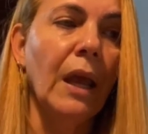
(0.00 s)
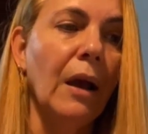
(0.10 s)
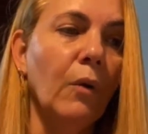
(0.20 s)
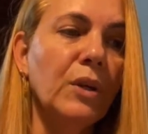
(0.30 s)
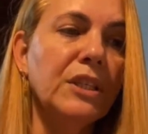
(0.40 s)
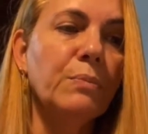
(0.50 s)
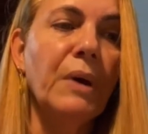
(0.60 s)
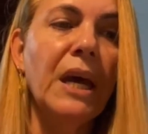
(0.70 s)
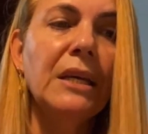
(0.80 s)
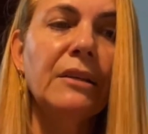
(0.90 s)
which
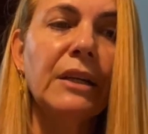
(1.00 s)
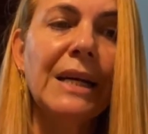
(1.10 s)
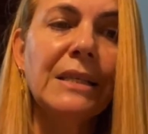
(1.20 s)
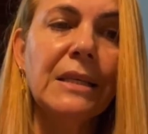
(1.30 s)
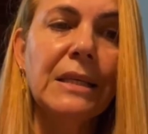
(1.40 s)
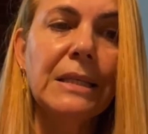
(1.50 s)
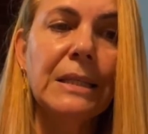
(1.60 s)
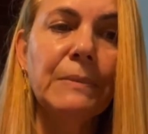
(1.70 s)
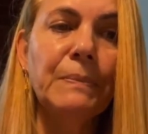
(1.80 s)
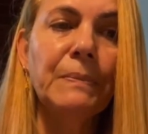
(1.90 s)
made
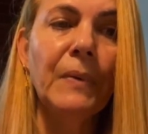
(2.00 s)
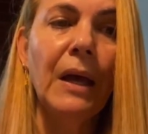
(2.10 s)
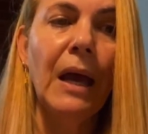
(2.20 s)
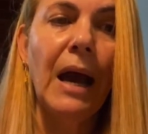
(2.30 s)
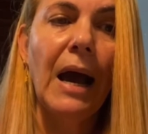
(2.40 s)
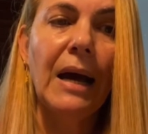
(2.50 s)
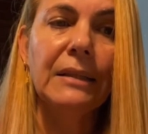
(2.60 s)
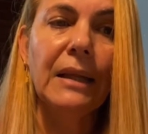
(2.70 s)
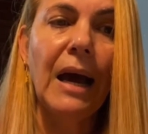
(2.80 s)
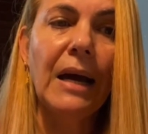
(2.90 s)
racism
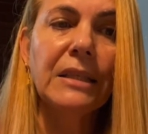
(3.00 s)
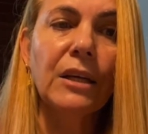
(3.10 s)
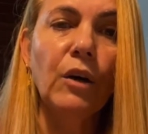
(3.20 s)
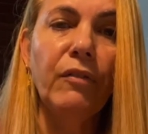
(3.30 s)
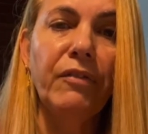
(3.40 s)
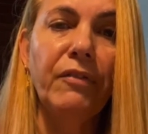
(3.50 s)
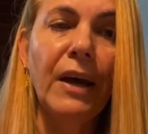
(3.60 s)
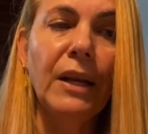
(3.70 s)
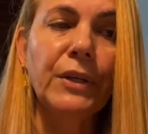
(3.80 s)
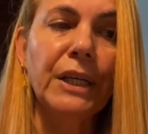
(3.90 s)
an act of
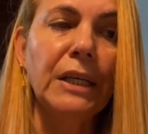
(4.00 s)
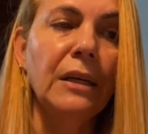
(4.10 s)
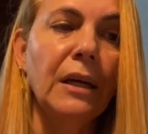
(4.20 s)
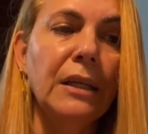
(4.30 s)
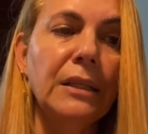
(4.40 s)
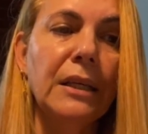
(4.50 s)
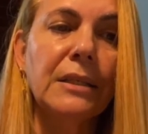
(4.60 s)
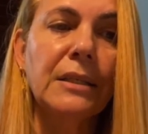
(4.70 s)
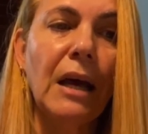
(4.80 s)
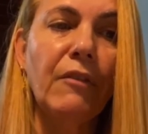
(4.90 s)
felony in the
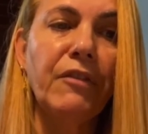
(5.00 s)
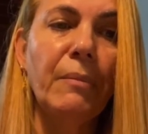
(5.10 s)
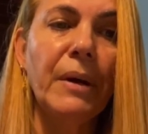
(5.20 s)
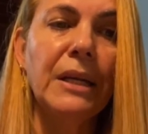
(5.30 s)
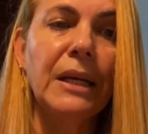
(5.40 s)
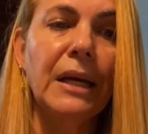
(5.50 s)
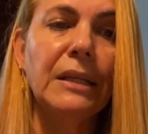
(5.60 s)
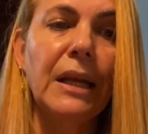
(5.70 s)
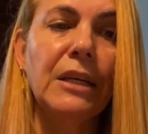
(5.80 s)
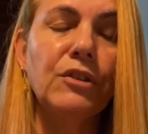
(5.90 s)
South American
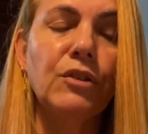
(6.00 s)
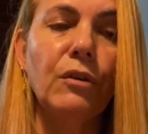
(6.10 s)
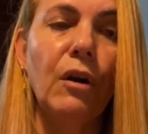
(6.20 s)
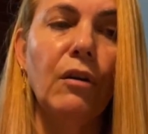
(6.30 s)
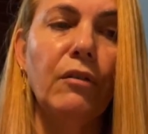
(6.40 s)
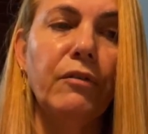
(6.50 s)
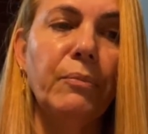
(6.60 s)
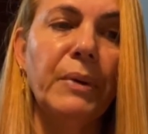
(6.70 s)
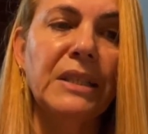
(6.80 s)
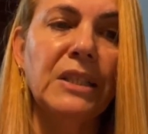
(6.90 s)
nation of
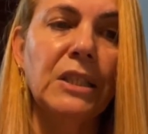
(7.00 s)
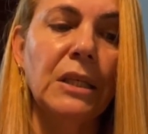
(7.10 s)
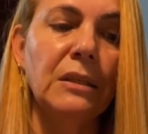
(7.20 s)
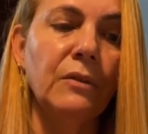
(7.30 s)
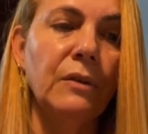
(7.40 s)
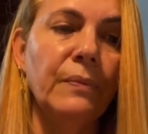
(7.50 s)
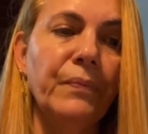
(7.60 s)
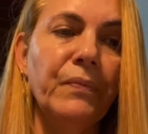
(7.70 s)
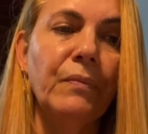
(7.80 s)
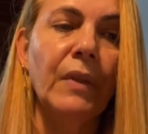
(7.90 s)
Brazil.
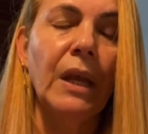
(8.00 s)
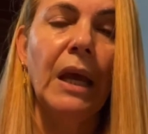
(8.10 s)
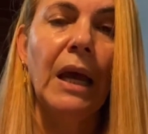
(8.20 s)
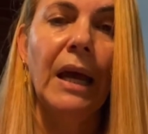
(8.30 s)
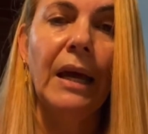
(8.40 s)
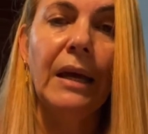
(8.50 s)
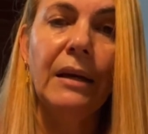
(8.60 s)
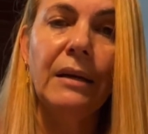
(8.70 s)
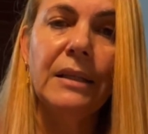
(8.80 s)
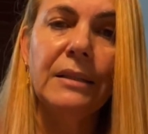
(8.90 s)
Her
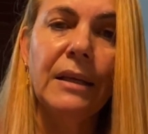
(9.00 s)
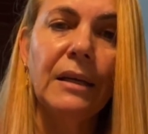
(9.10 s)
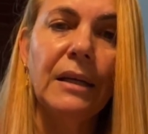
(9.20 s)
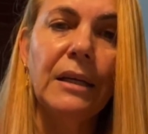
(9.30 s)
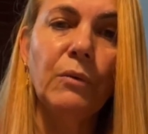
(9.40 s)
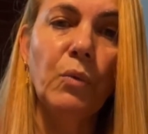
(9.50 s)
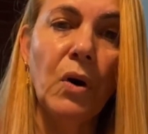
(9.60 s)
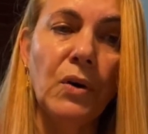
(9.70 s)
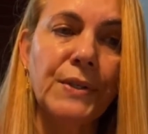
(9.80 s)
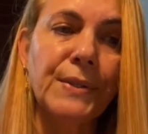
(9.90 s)
literary
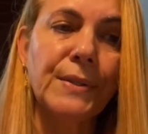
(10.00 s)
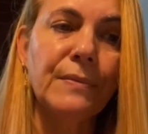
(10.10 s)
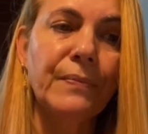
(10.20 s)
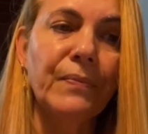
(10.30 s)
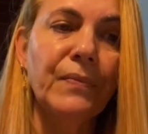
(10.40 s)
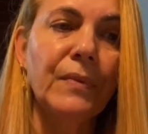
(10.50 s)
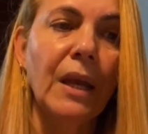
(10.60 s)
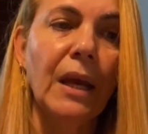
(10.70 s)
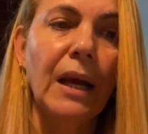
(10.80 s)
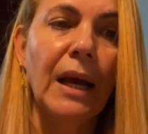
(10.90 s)
works,
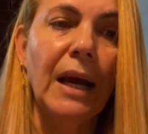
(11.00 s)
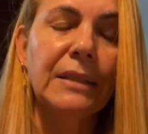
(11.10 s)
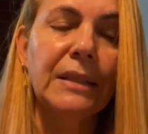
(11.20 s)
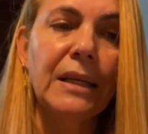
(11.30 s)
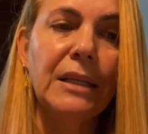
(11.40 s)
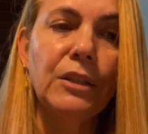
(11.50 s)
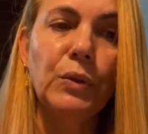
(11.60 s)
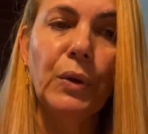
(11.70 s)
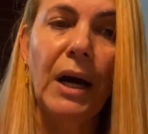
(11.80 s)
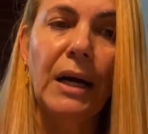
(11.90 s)
Katherine
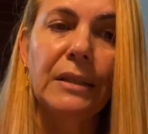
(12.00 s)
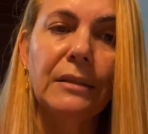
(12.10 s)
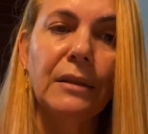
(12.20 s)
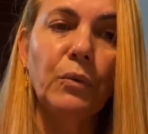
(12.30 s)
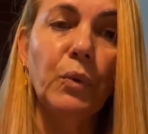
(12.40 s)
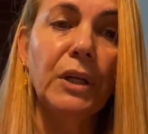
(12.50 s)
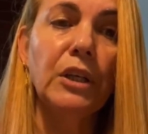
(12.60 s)
Dunham went